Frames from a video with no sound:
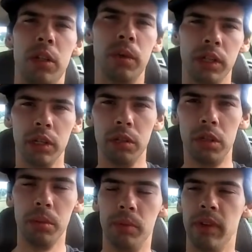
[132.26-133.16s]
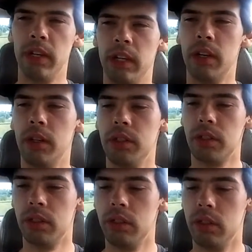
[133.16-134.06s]
doing youtube videos
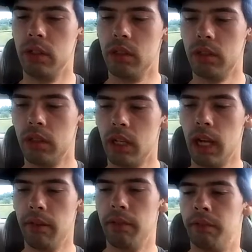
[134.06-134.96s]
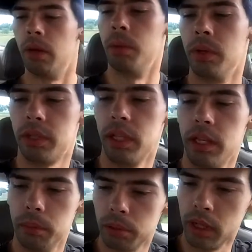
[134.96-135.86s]
and having fun with
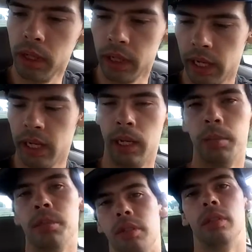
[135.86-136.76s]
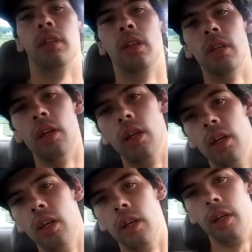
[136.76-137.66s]
it and playing games and
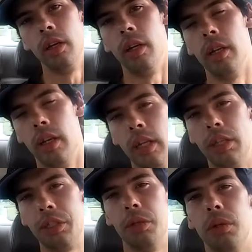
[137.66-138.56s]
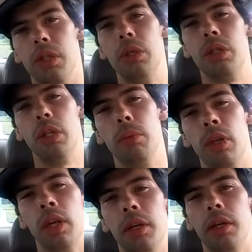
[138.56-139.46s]
this the old youtube
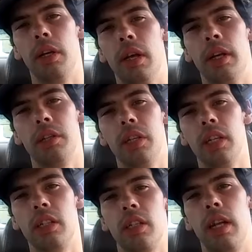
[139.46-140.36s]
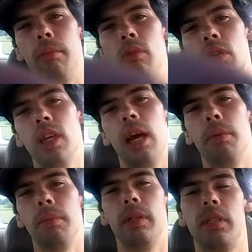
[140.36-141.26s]
thing actually gets a lot more time
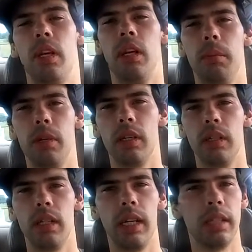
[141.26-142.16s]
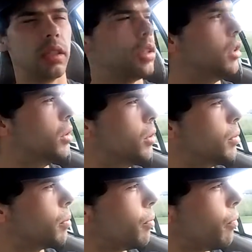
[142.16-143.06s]
with my son because he likes it too